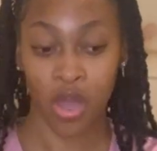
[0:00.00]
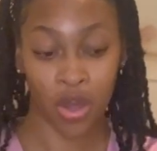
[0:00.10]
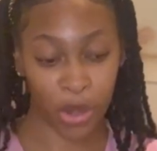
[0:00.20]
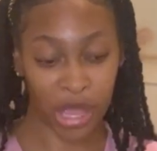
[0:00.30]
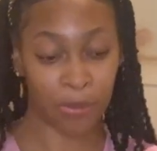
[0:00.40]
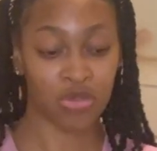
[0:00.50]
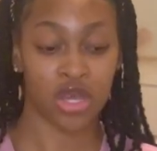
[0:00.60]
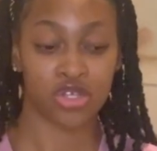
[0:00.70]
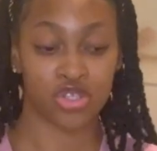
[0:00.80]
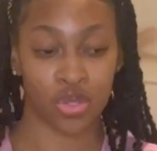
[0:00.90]
Okay,
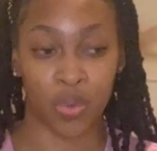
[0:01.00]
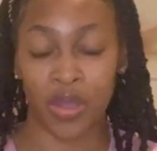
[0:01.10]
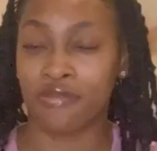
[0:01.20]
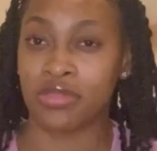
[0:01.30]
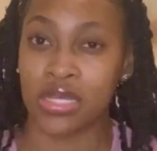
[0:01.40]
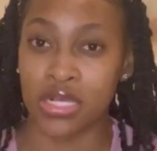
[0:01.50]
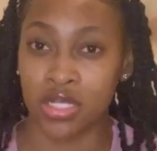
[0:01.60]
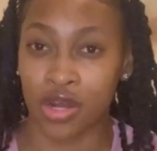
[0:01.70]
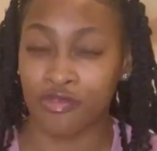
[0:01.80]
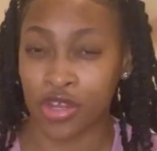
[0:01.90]
so if these
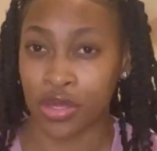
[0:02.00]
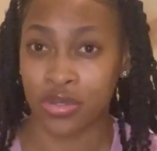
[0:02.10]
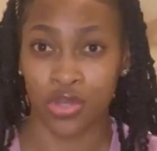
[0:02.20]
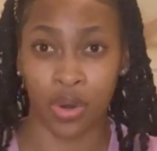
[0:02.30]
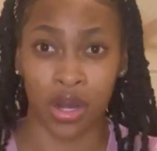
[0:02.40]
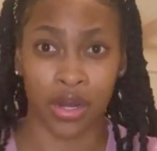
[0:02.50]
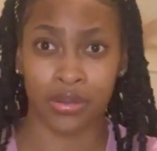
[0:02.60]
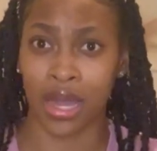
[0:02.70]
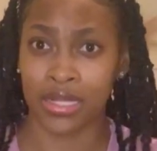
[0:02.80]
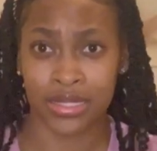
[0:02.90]
are videos or
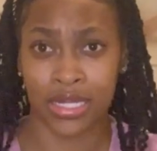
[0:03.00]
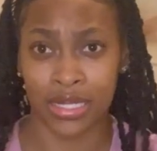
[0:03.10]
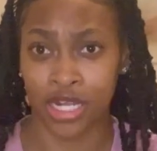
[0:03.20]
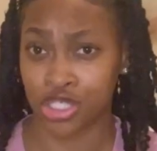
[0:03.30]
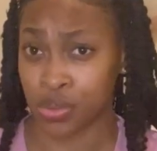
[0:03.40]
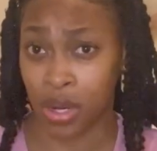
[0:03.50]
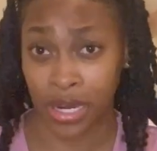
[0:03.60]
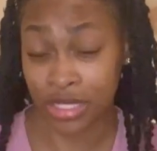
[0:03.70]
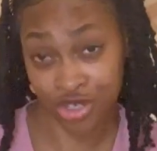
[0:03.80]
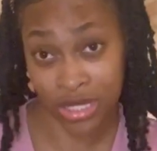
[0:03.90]
content that you are
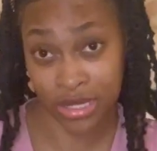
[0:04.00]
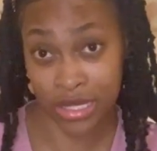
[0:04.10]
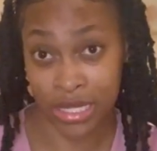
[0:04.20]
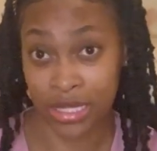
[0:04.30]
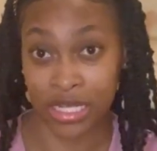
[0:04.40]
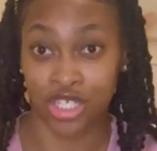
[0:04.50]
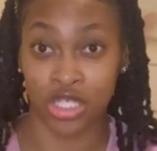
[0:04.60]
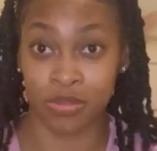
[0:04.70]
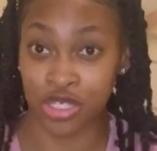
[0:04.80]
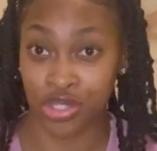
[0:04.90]
interested in, then
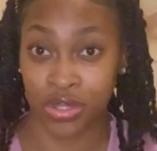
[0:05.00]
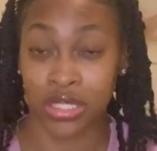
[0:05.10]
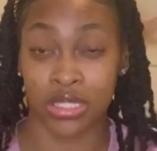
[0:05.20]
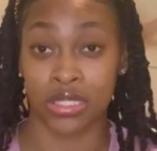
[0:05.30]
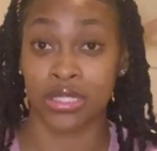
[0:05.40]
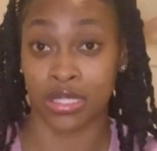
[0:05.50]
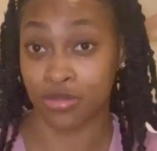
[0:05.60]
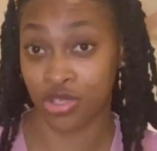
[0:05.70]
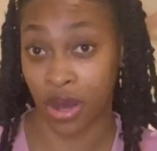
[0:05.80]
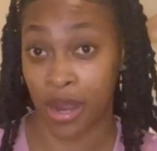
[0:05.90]
just be sure to
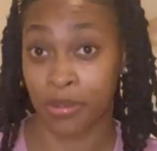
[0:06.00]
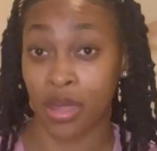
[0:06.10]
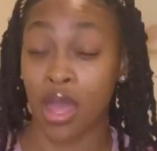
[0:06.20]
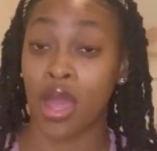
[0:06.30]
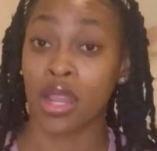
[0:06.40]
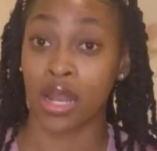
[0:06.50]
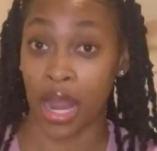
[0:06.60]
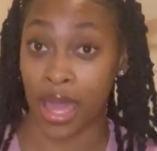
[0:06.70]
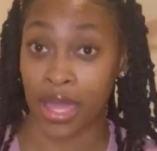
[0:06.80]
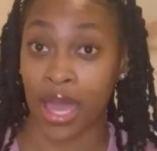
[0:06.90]
subscribe,
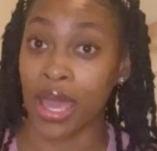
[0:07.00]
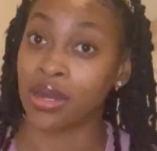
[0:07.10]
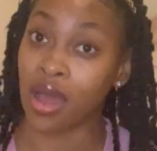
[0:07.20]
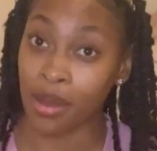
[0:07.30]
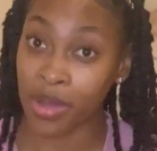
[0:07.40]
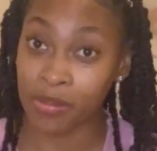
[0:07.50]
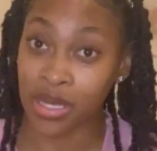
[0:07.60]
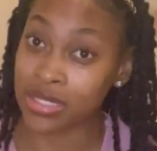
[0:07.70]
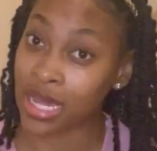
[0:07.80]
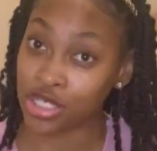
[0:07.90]
like, and comment,
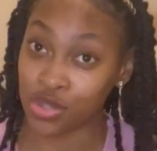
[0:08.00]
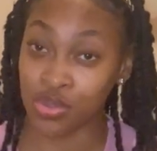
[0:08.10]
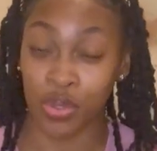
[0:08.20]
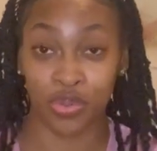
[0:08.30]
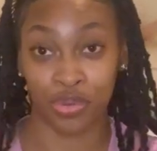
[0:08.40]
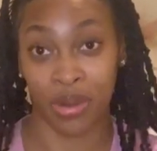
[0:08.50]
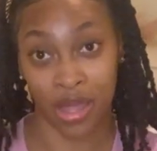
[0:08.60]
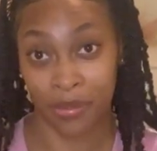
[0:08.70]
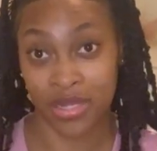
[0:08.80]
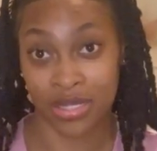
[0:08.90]
because I do go through my
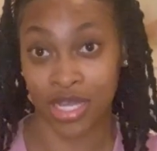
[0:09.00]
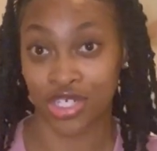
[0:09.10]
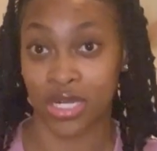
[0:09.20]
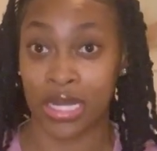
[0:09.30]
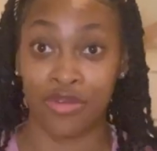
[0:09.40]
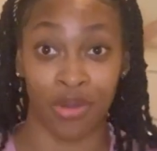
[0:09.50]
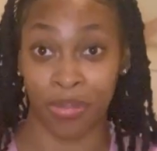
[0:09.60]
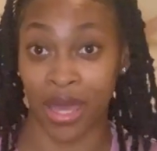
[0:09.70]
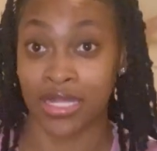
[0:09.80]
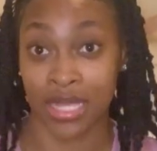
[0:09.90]
comment section and
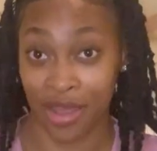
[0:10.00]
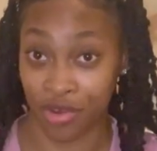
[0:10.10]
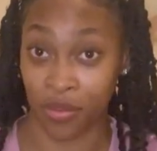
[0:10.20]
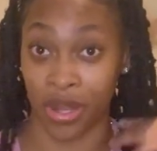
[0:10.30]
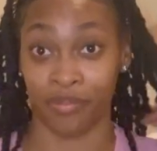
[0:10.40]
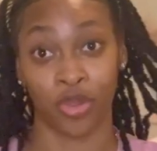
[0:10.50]
reply to everyone.